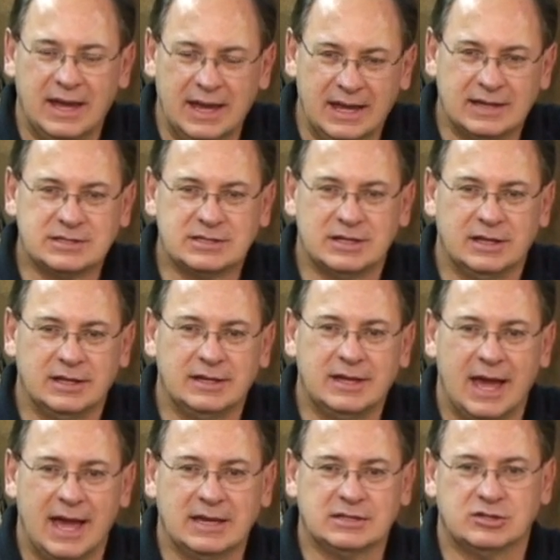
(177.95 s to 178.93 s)
excellent
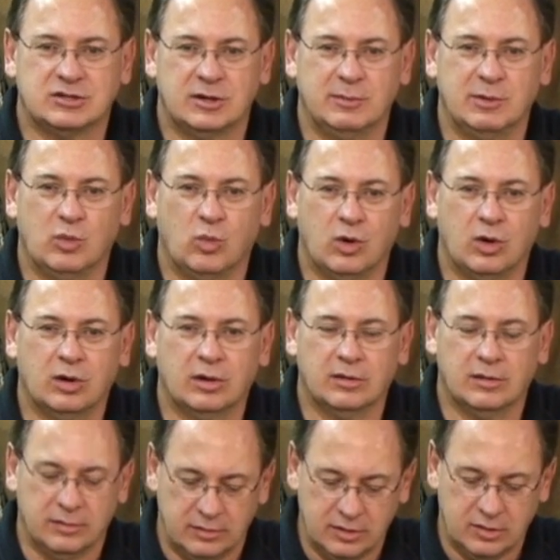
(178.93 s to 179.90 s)
taxidermy work
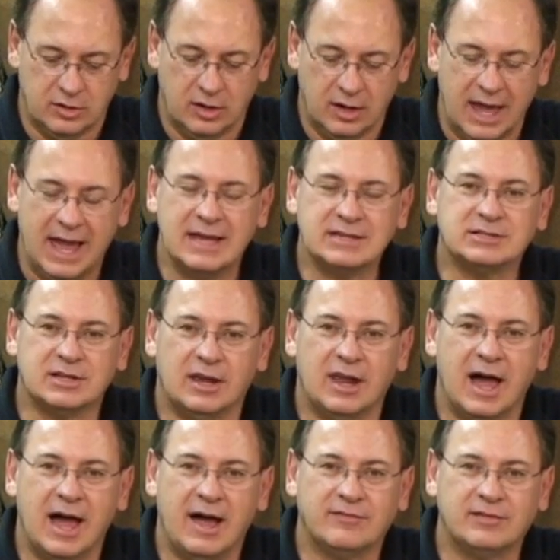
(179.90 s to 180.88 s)
that'll last a
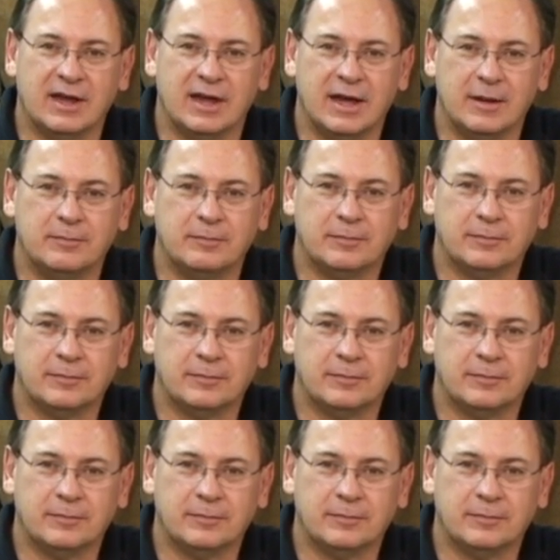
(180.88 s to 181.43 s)
lifetime.